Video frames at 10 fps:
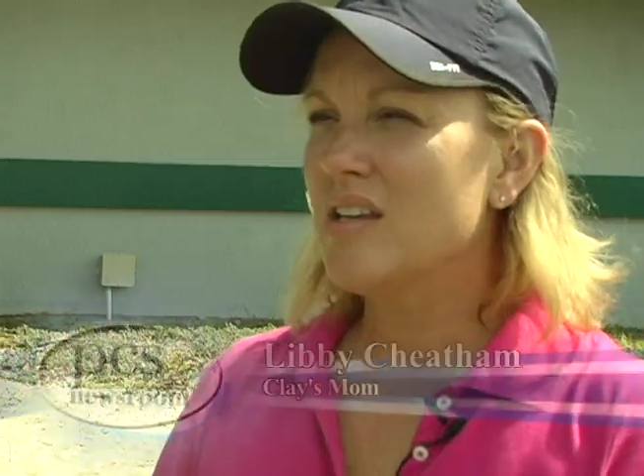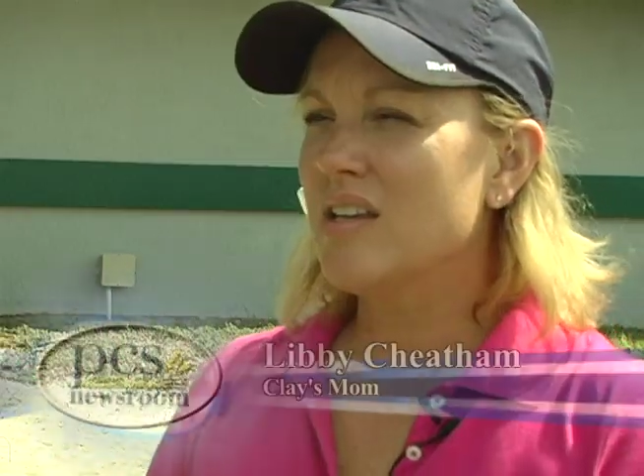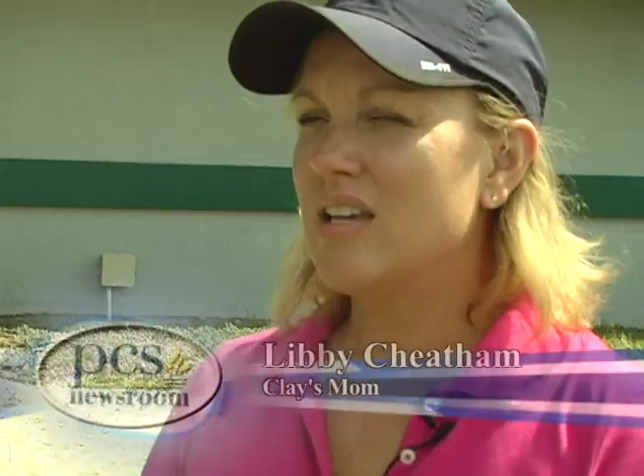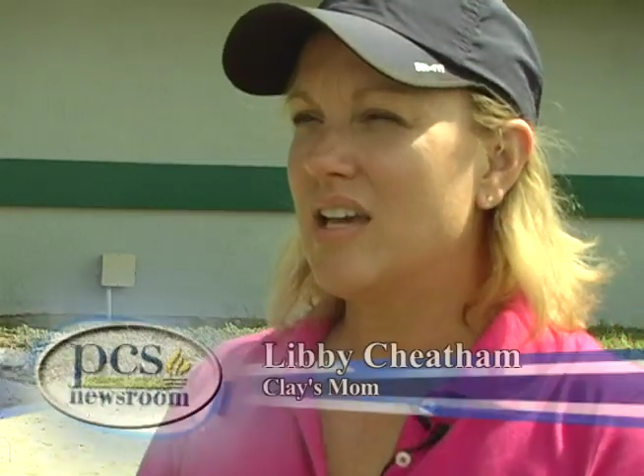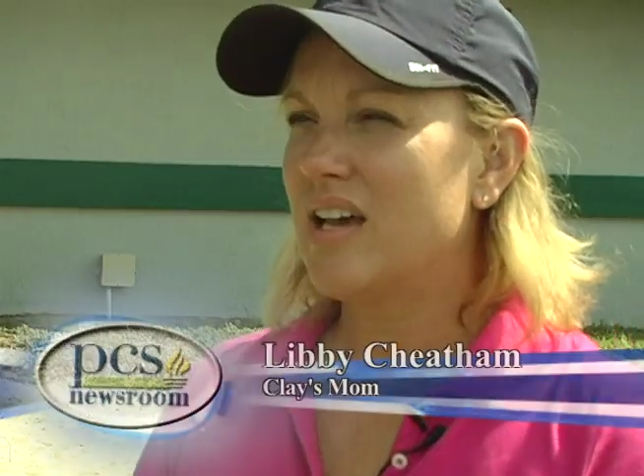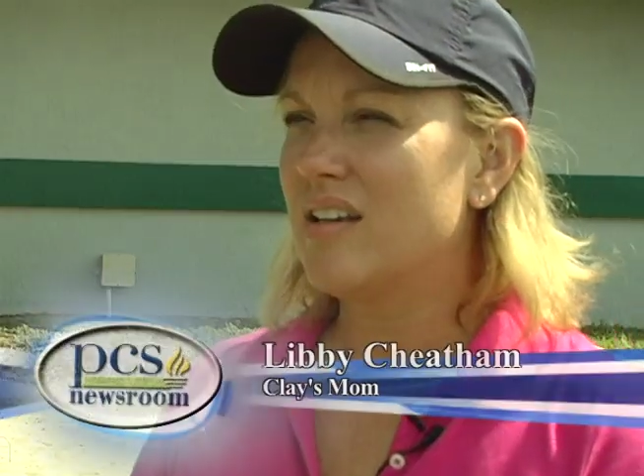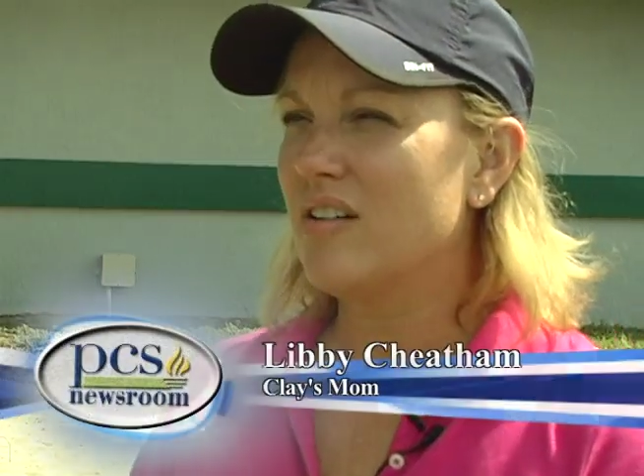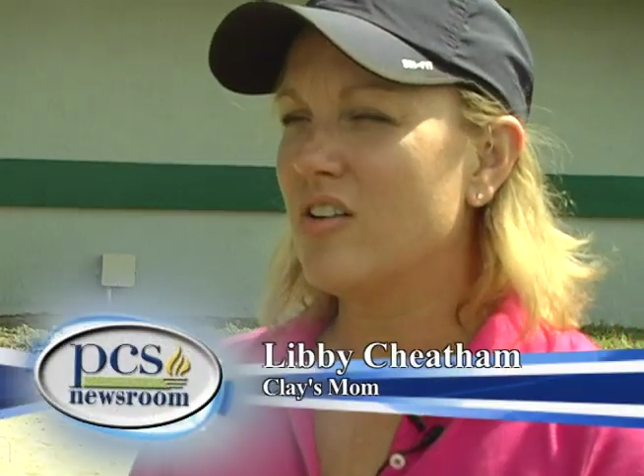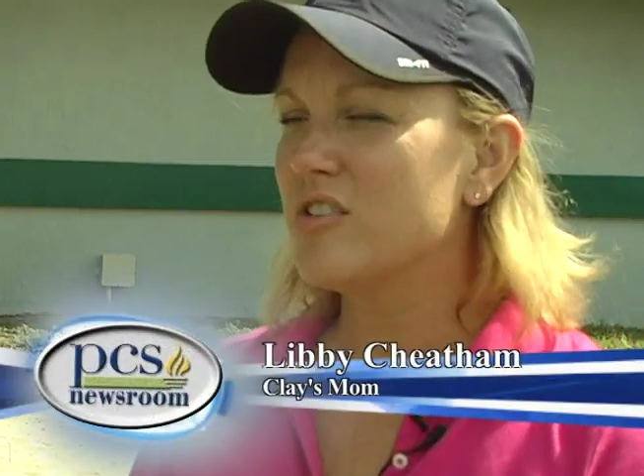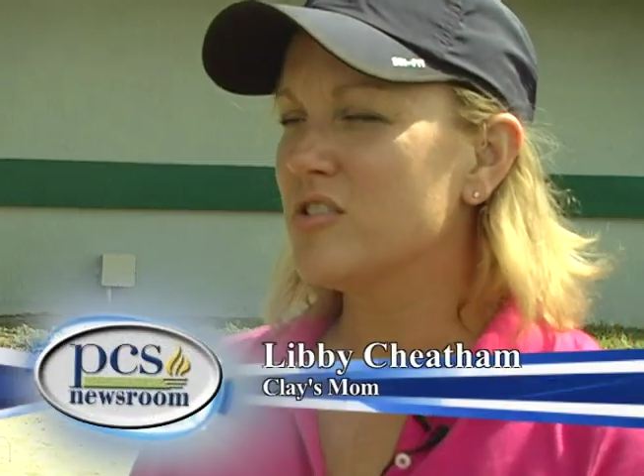He had a
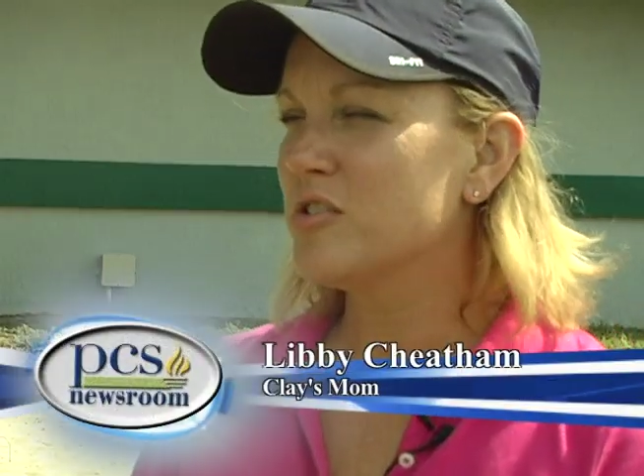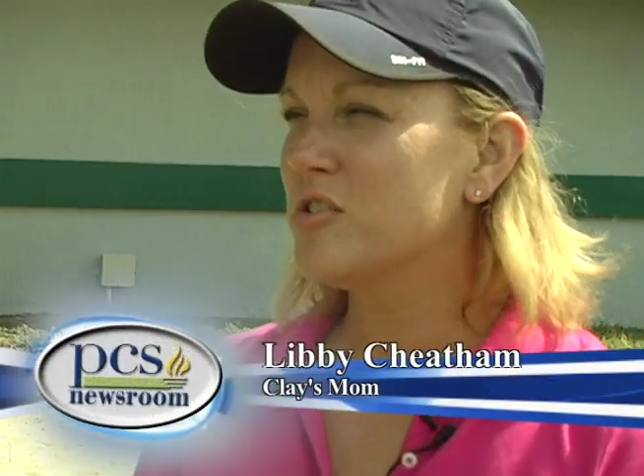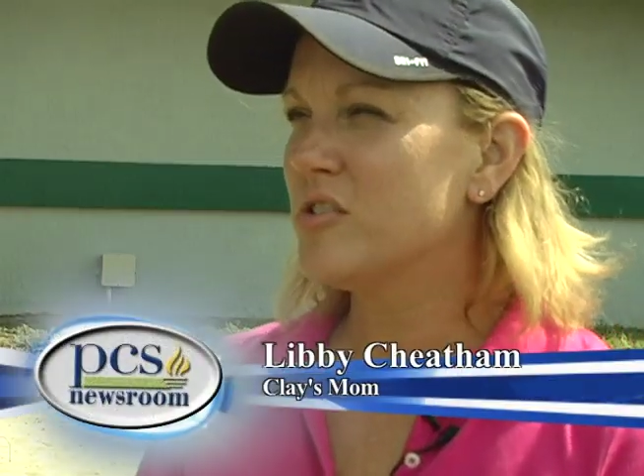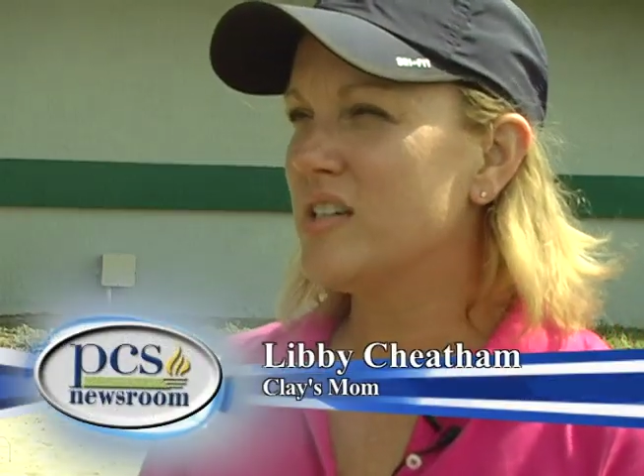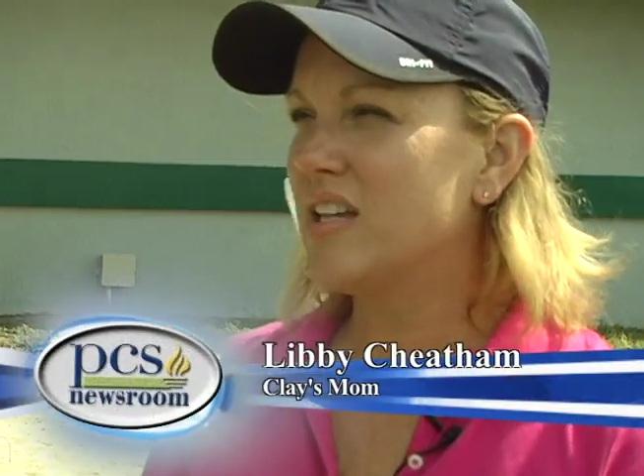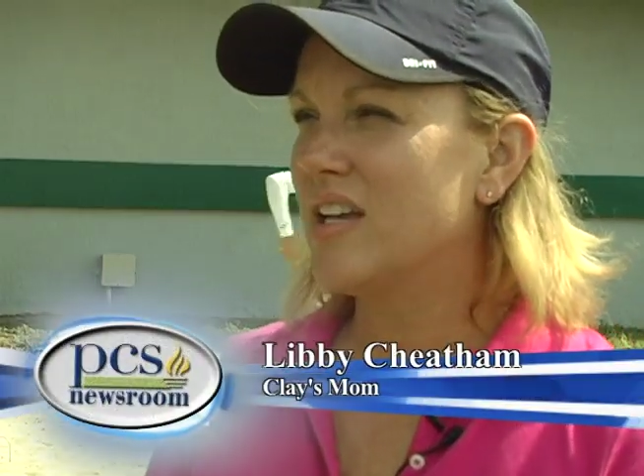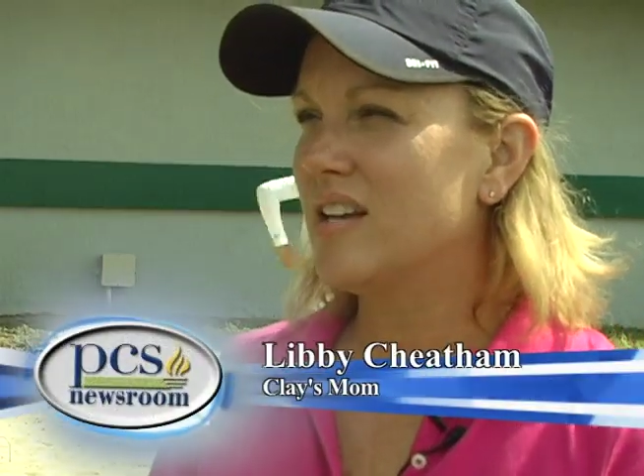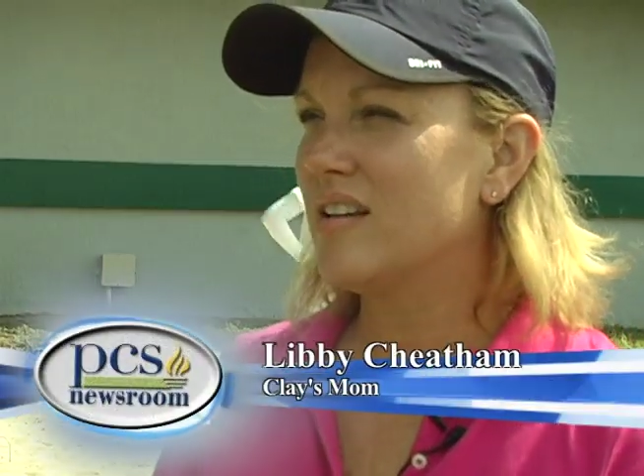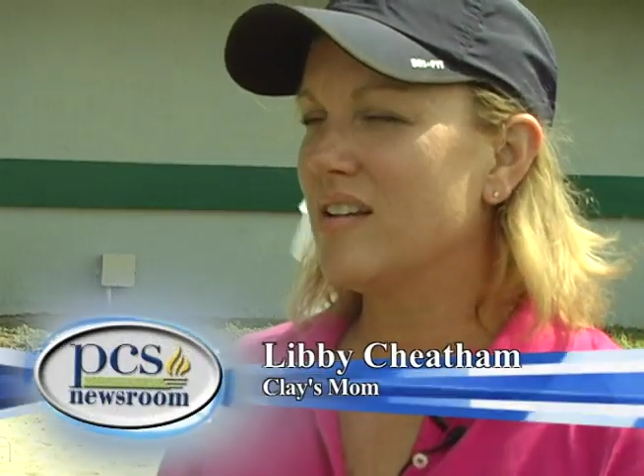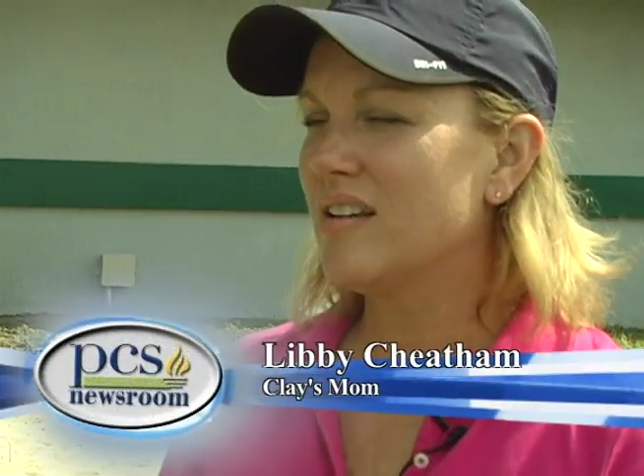heart surgery
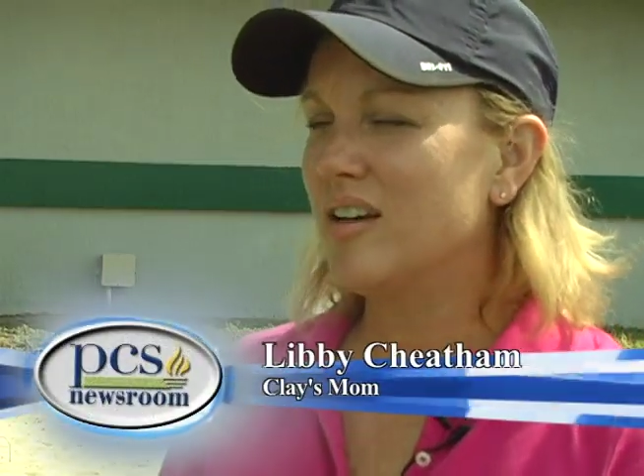and